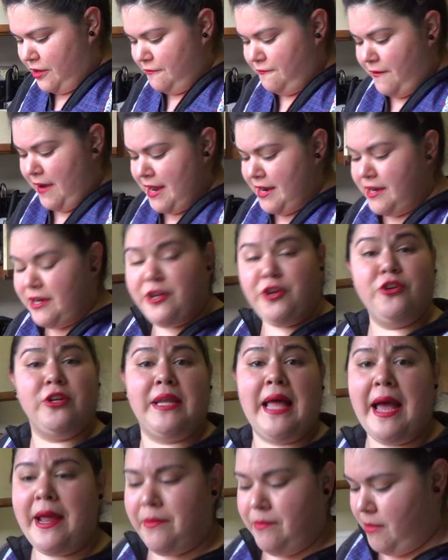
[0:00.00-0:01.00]
can find it in your
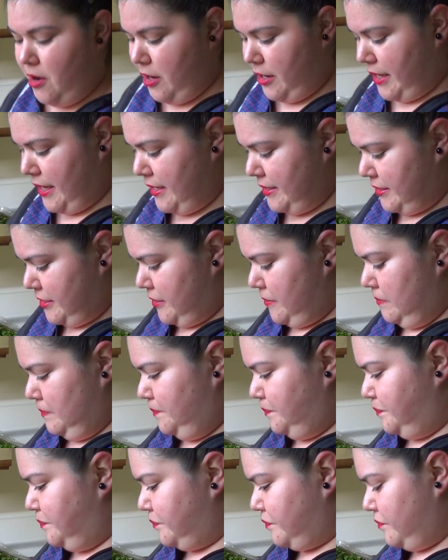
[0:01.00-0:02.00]
Latin markets.
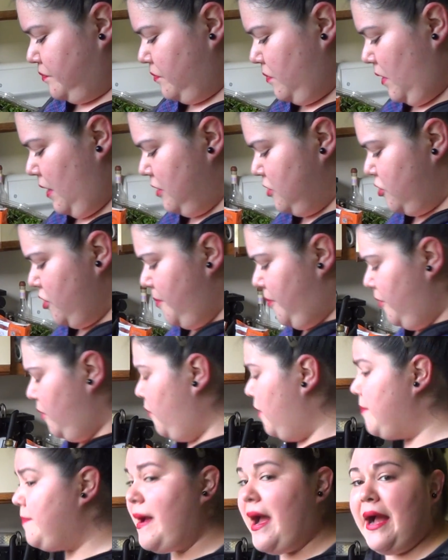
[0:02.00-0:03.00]
So I put
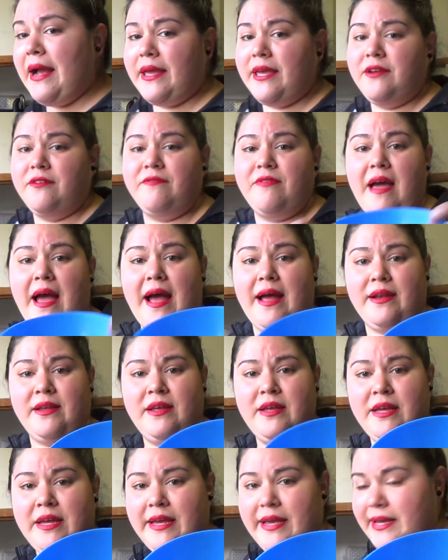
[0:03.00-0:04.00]
1 packet of that
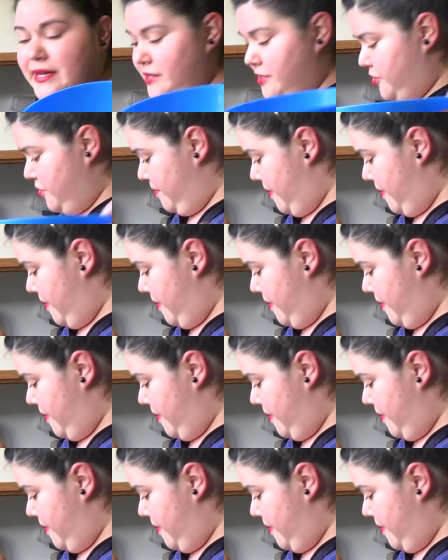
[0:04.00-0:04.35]
into